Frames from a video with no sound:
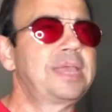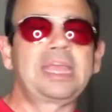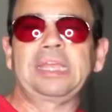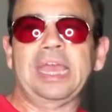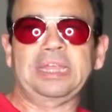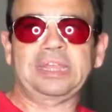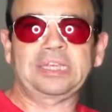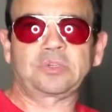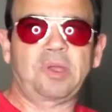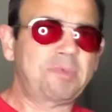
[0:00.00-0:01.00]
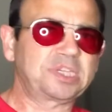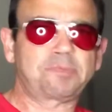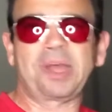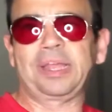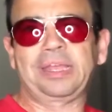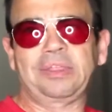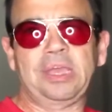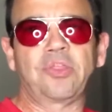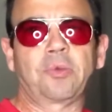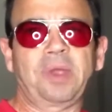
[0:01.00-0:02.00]
Yeah, I think so. I've been spelling it the
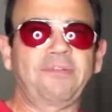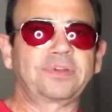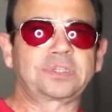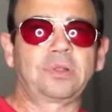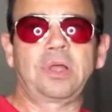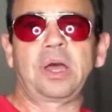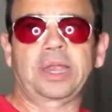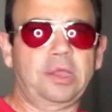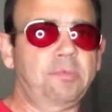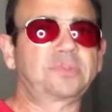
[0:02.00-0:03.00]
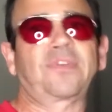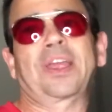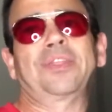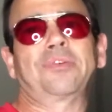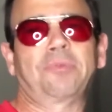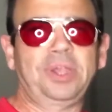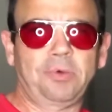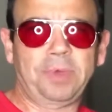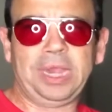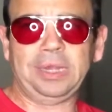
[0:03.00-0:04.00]
other way for so long, I almost forgot the
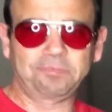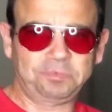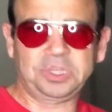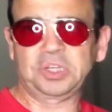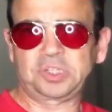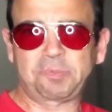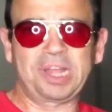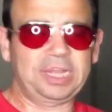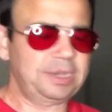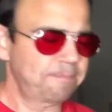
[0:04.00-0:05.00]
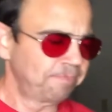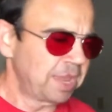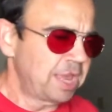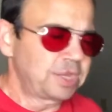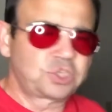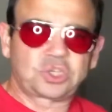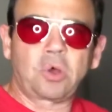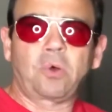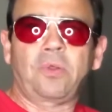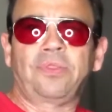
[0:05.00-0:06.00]
real way to spell it.
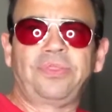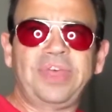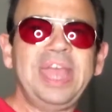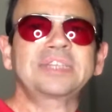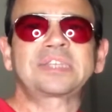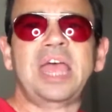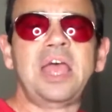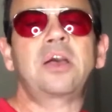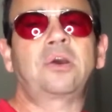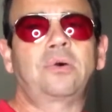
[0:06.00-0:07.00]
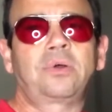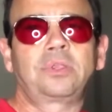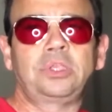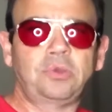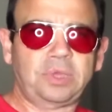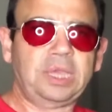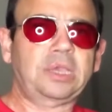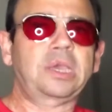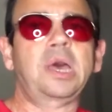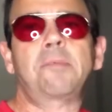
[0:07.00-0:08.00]
So that's how you can
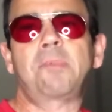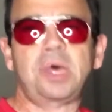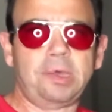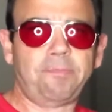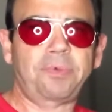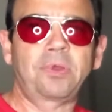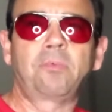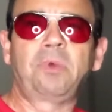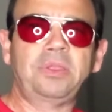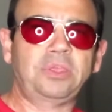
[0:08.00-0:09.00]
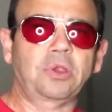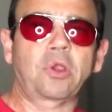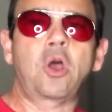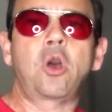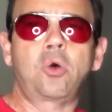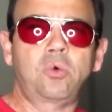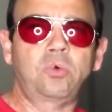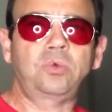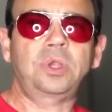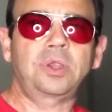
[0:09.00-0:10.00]
come up with your
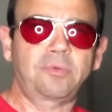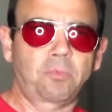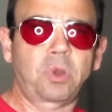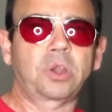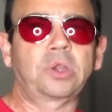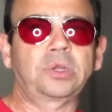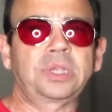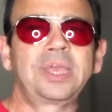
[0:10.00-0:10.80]
own word